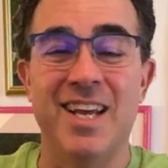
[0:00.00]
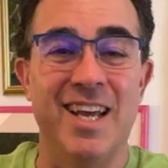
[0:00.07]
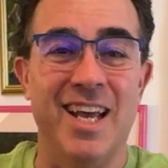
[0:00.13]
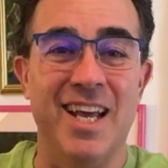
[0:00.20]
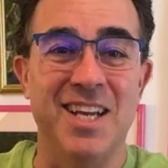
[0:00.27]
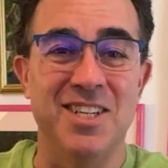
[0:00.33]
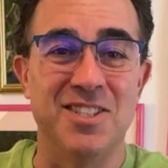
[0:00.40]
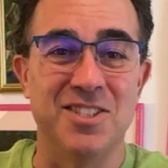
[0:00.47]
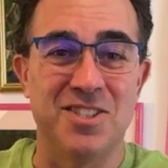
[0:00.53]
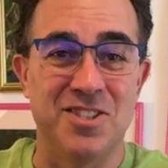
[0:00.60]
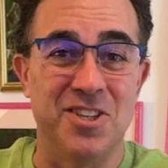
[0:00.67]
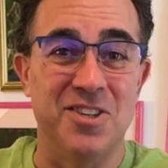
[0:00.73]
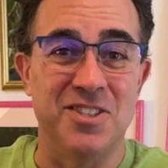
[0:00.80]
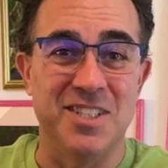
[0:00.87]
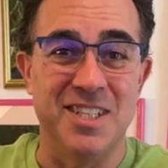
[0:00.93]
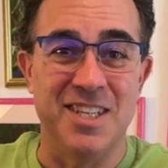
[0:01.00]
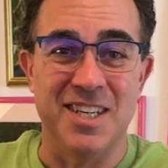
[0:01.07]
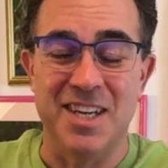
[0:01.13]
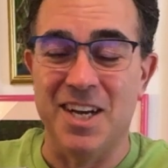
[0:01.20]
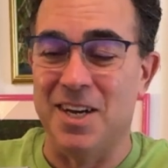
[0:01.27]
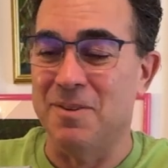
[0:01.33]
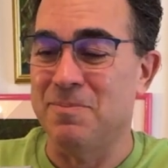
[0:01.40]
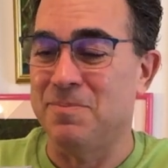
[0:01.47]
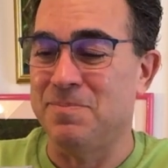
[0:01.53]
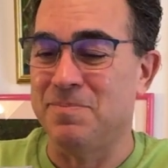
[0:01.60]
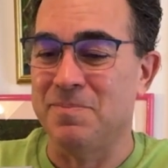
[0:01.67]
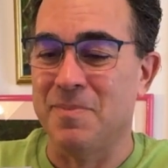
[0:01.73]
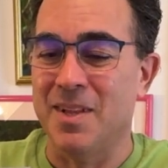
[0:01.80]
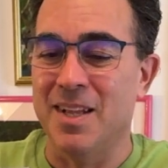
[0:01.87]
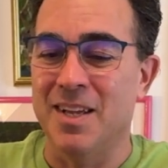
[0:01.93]
ages 13 and up.
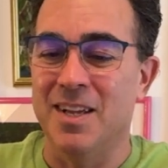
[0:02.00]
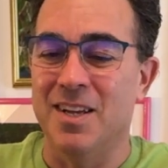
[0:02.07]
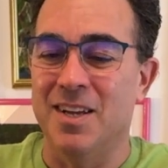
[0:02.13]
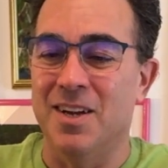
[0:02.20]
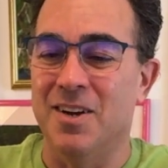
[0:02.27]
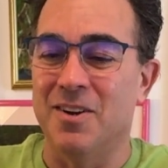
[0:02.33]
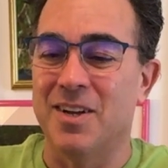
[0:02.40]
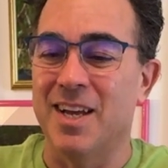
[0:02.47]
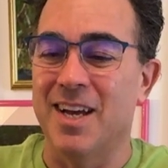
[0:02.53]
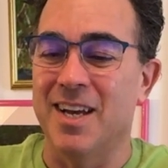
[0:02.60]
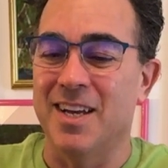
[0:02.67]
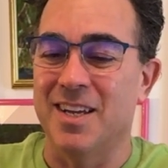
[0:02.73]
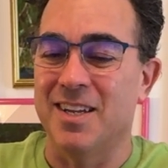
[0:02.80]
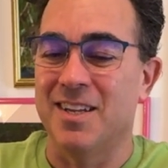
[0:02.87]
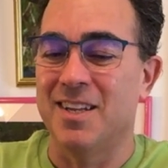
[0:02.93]
Okay.